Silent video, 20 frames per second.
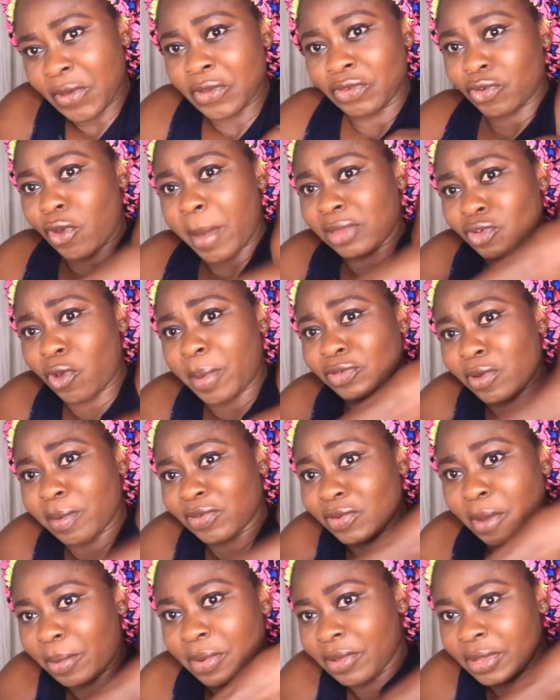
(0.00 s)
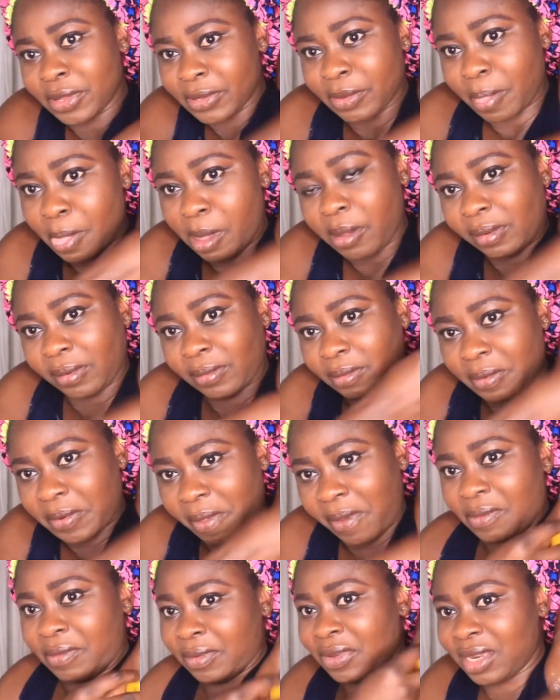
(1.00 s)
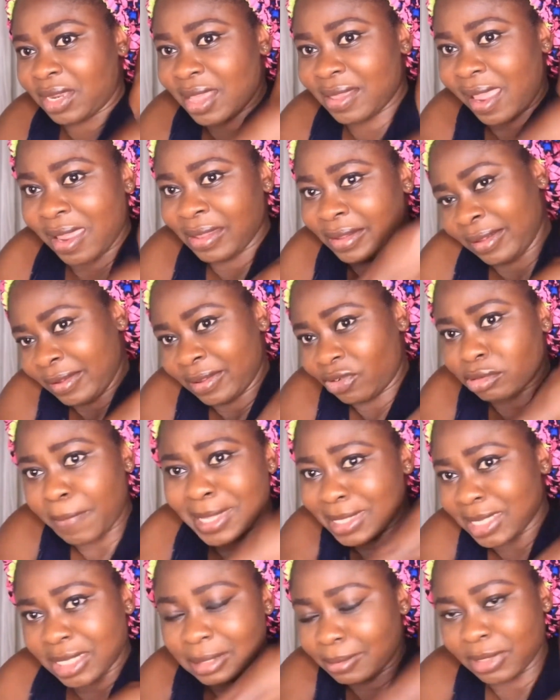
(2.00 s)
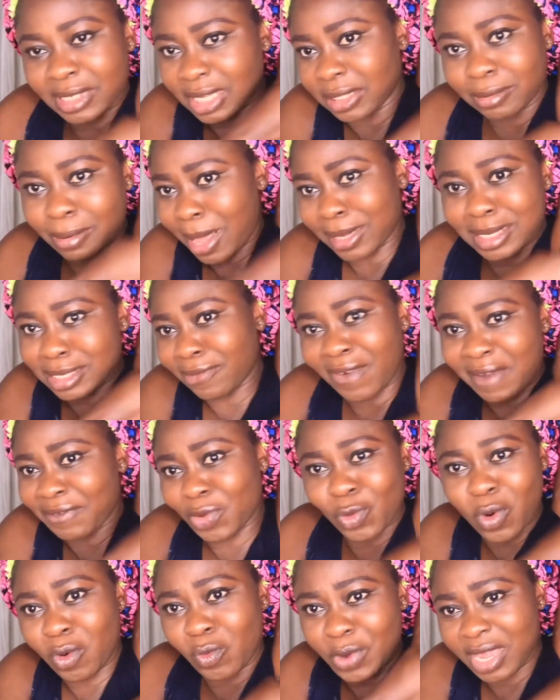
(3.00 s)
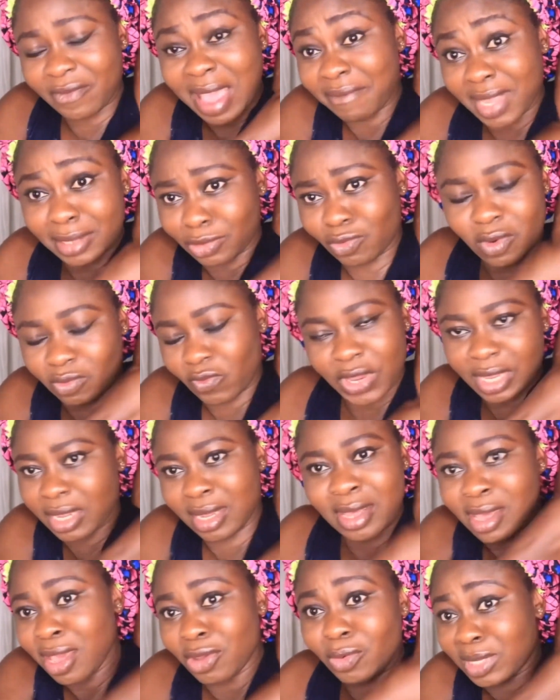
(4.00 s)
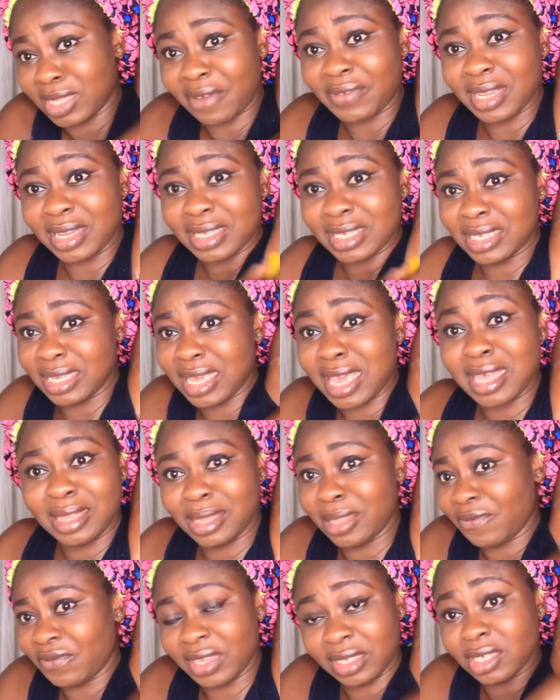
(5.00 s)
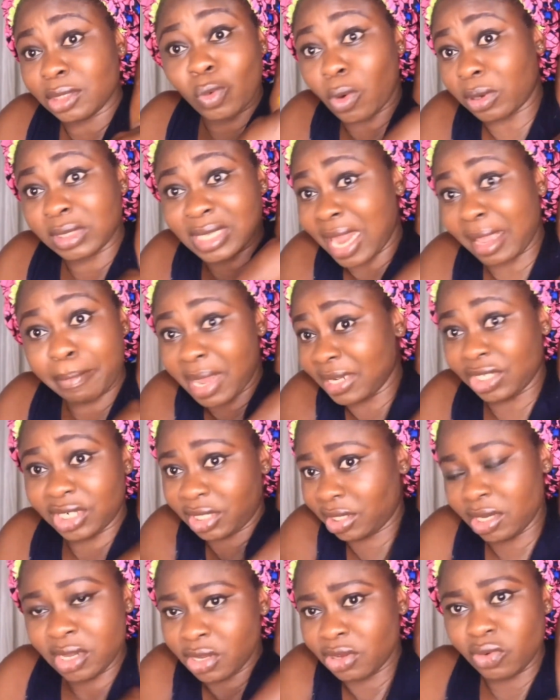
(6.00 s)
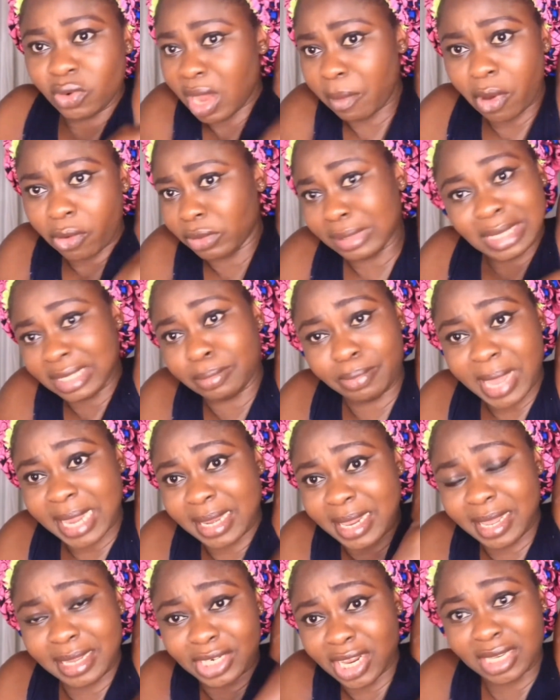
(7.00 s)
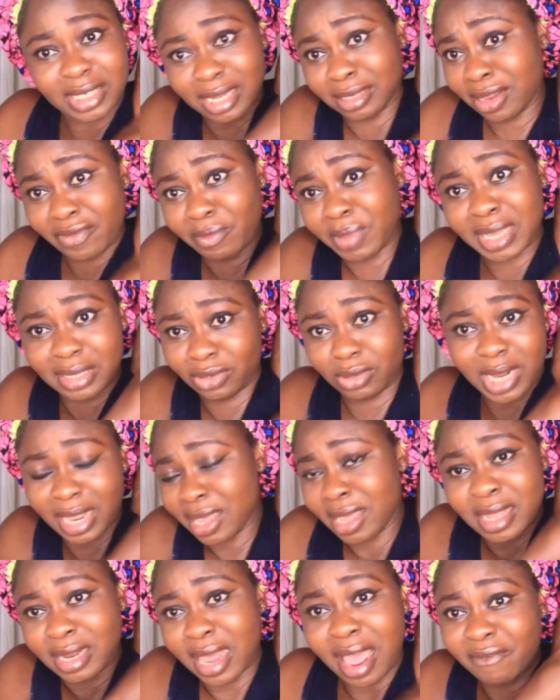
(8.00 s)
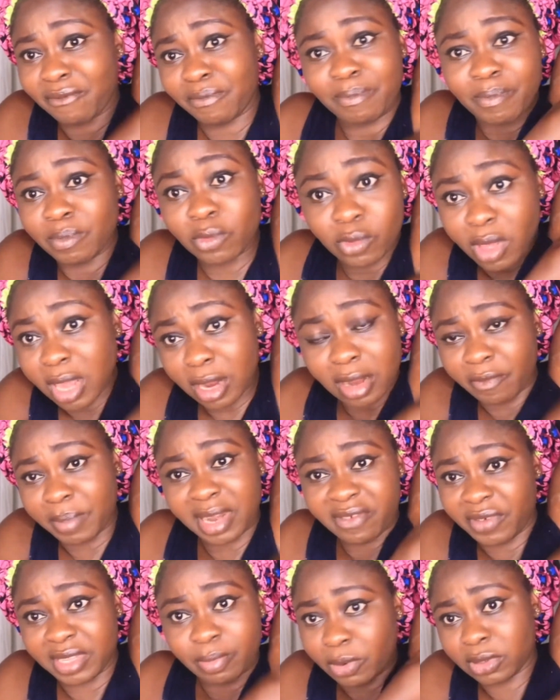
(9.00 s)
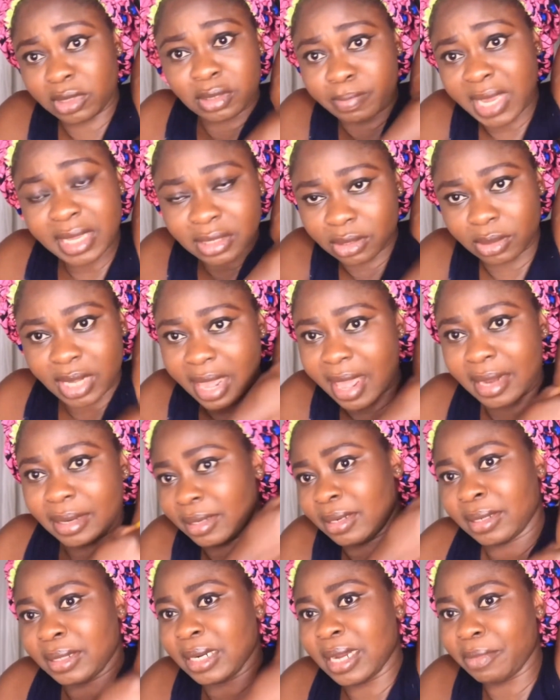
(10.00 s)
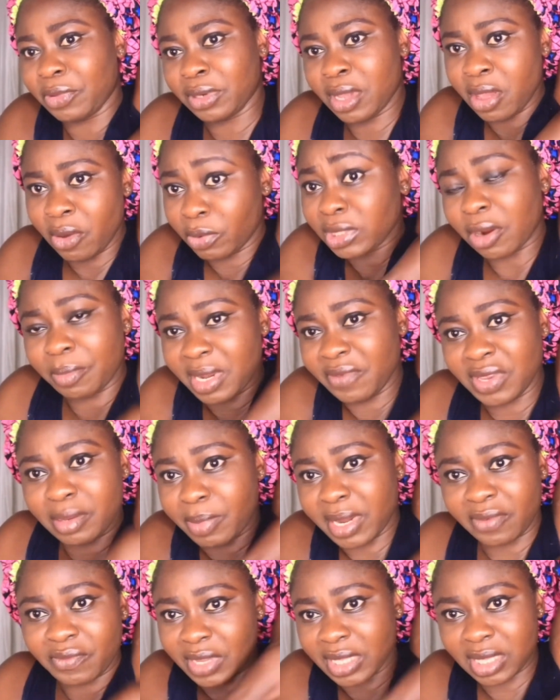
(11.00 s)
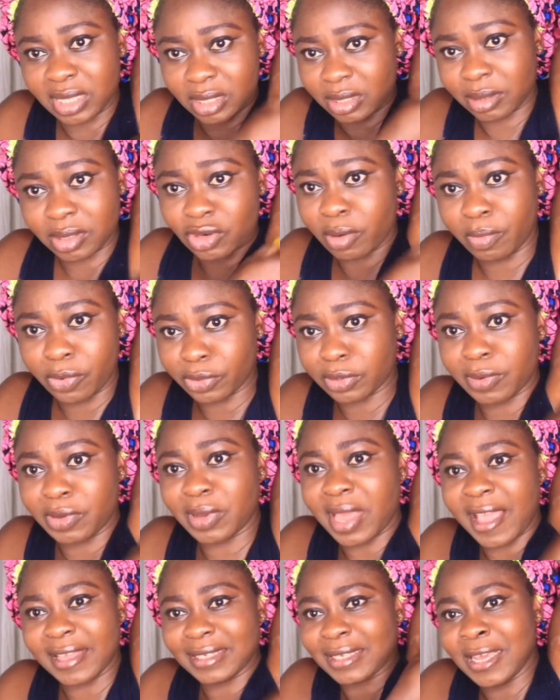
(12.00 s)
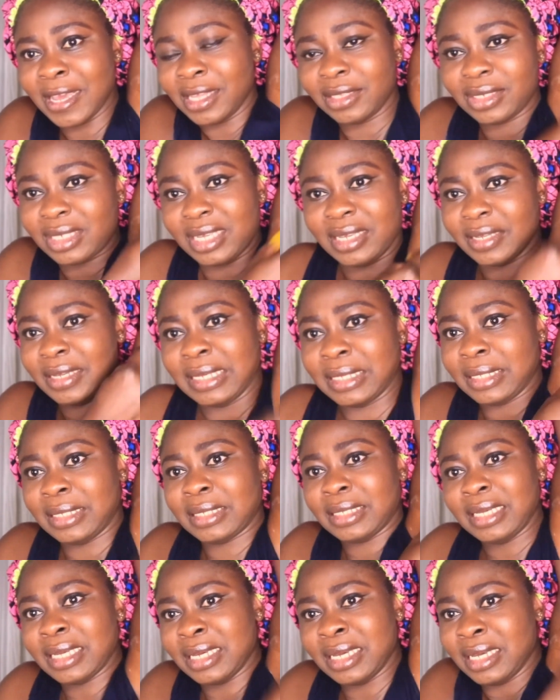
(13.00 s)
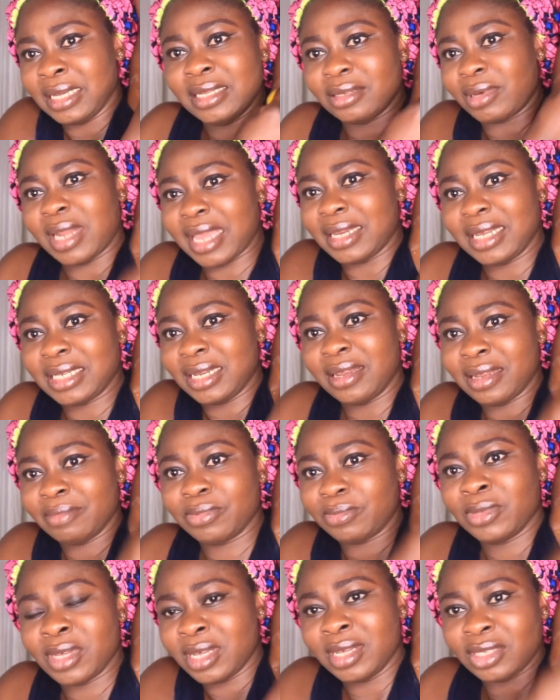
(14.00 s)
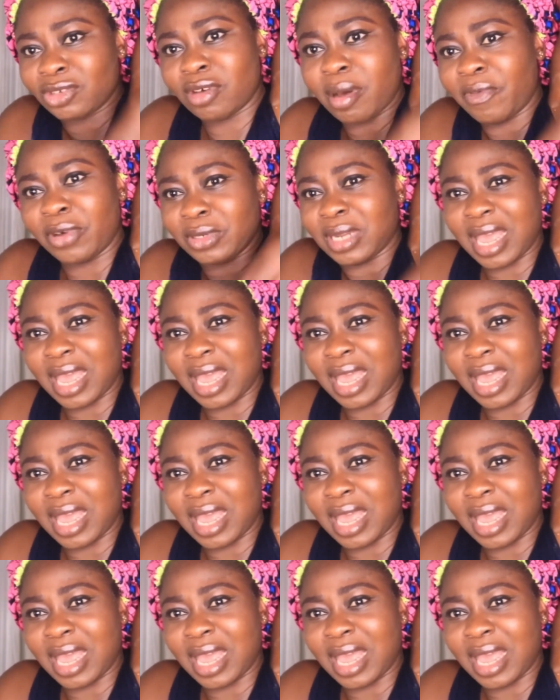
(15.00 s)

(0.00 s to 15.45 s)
She be taking it slow for a bad man. When she dropping the low for a bad man. Baby carry the go for a bad man. See the way she the roll for a bad man. She be taking it slow for a bad man. When she dropping the low for a bad man. Nah,